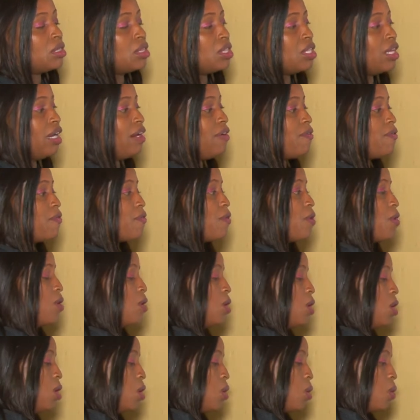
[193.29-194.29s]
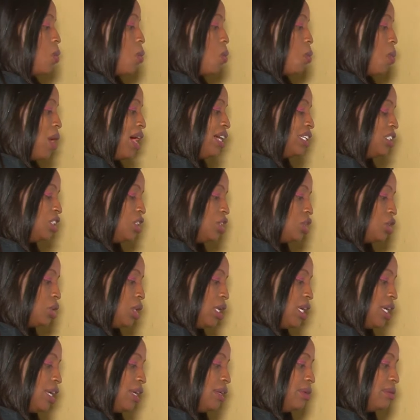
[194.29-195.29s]
Therefore, 1
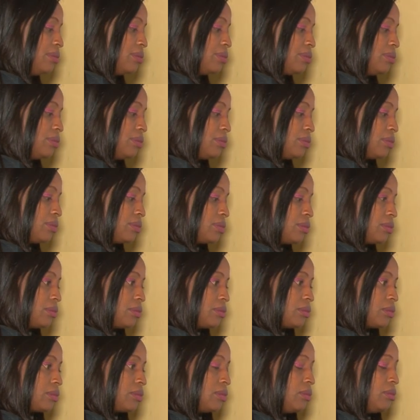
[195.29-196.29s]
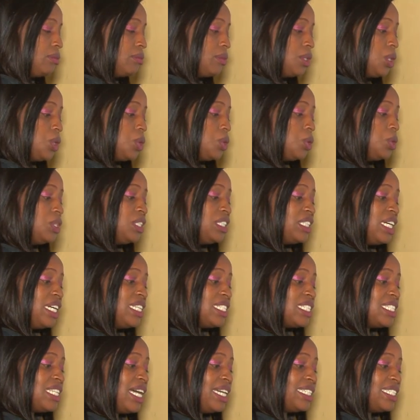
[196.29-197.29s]
tray
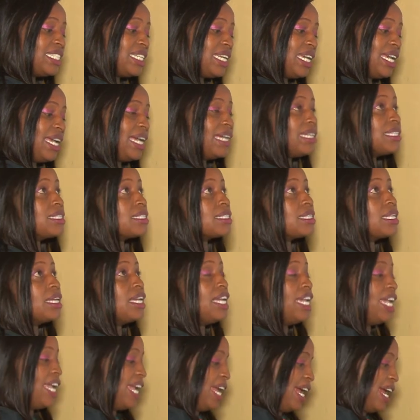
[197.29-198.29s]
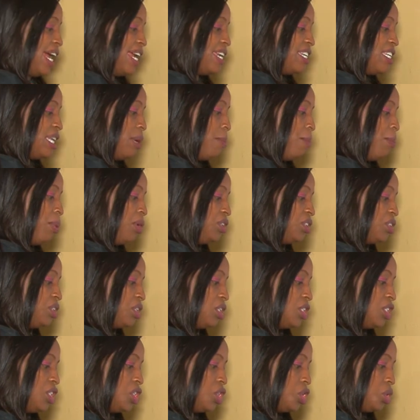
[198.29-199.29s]
contains 30 eggs and he bought
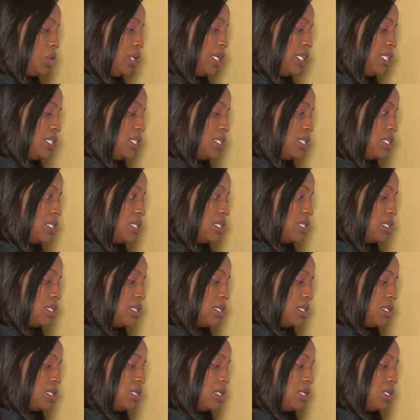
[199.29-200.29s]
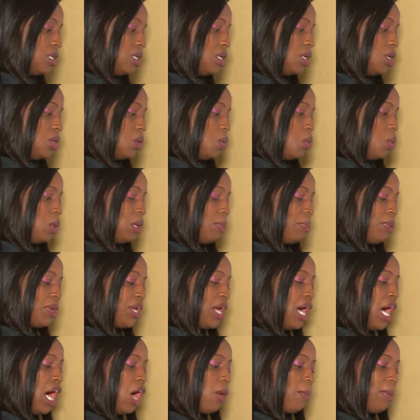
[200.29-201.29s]
3 trays. Will
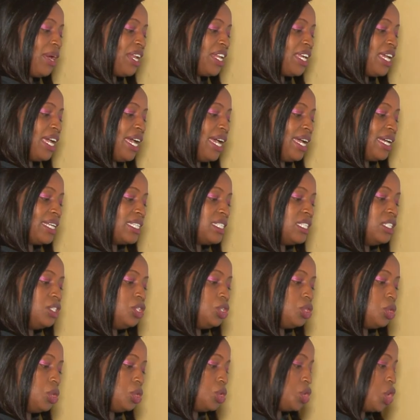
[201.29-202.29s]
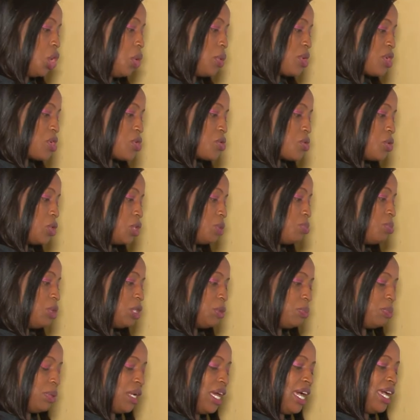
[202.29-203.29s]
be how many eggs in total? We cross
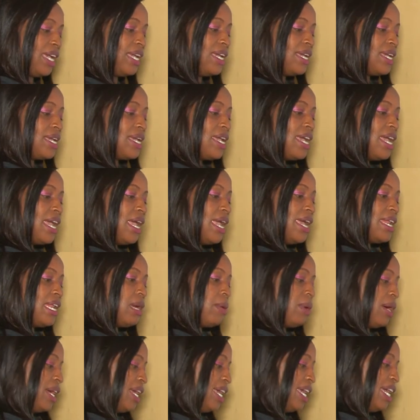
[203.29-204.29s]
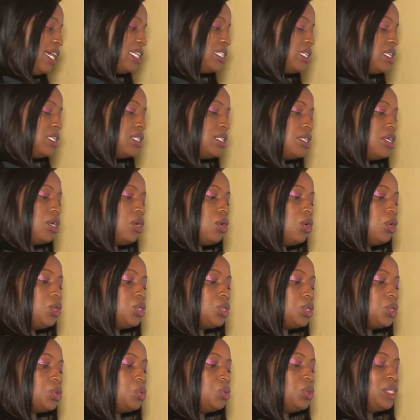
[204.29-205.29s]
multiply and our x is
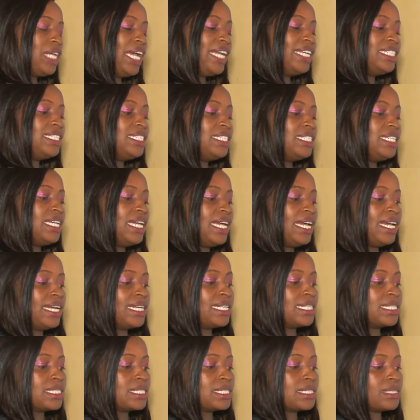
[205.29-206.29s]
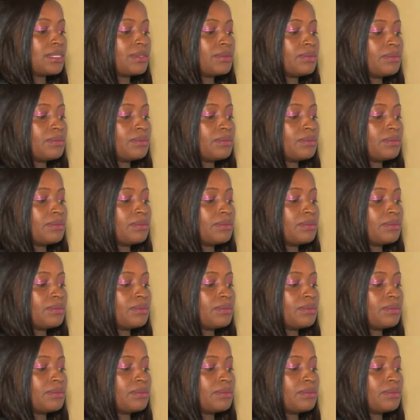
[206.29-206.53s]
equals to 90 eggs.